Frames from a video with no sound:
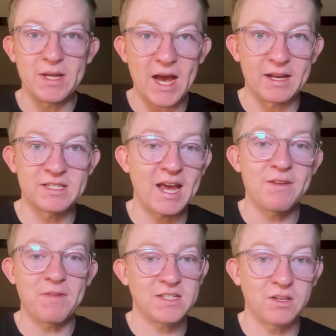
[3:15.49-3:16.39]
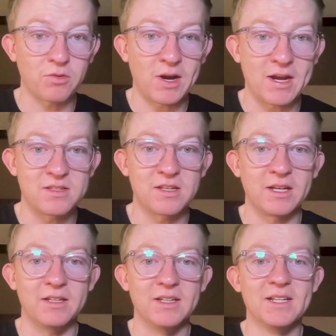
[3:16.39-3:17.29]
out as they invested in
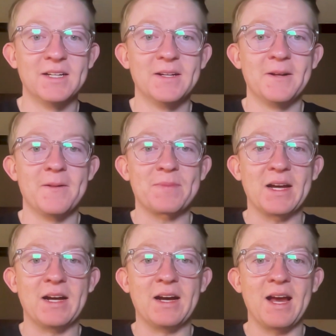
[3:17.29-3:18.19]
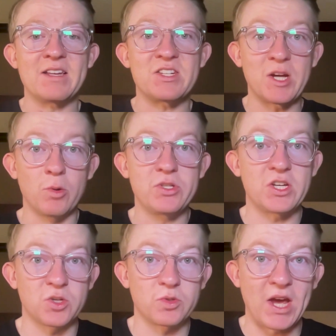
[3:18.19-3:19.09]
3AC. And
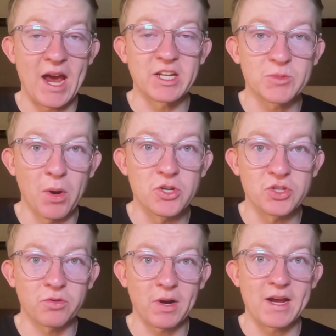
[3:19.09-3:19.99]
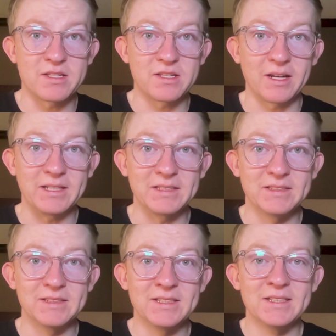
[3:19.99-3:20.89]
Celsius also had exposure to 3AC.
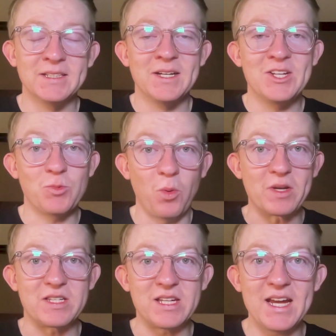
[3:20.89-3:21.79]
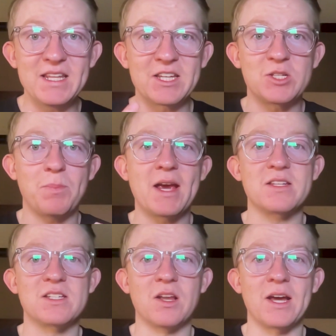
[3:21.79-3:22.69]
So what we see in this space
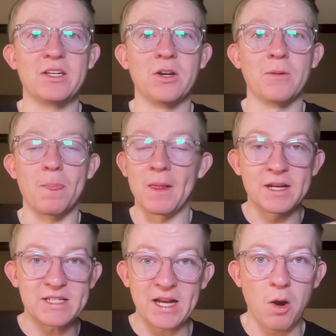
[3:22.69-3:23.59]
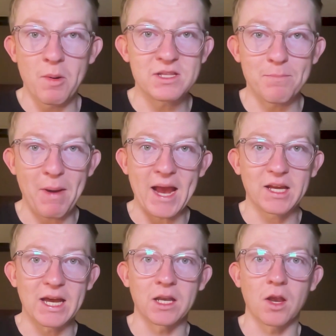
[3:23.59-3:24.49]
is like, let's say I went to the bank and